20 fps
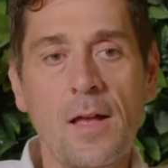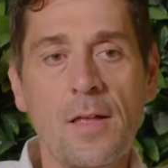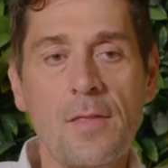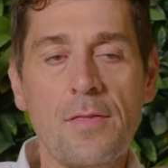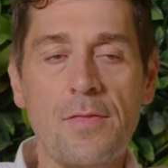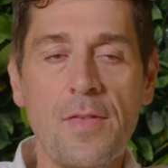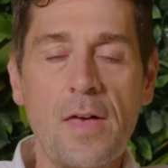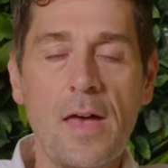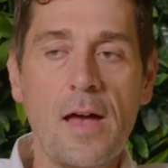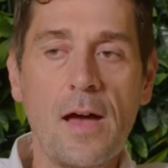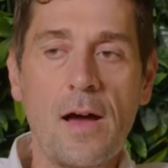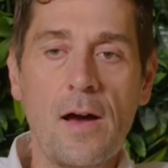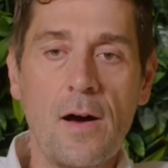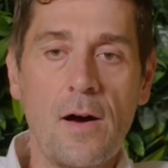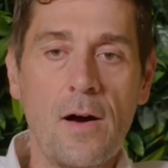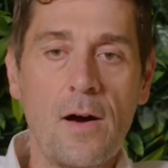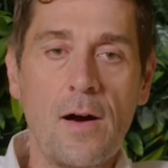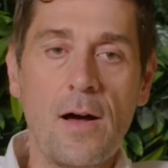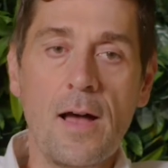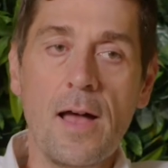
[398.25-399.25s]
There
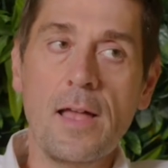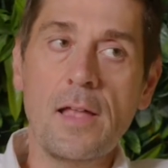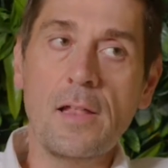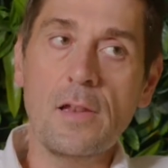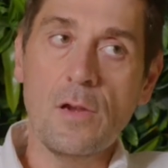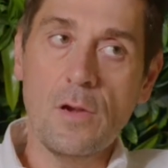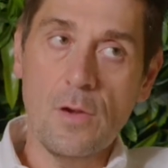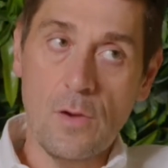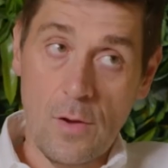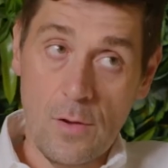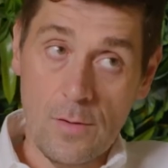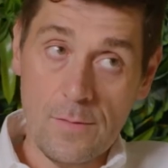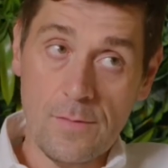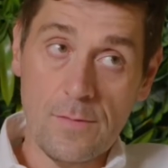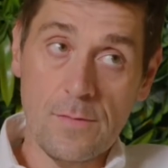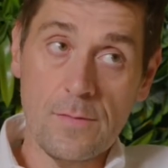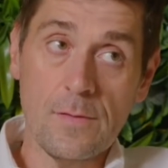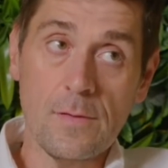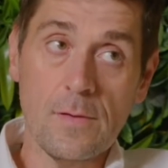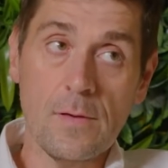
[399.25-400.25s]
are a
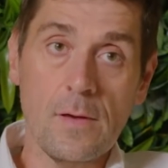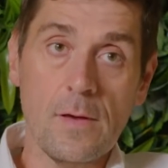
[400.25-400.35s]
lot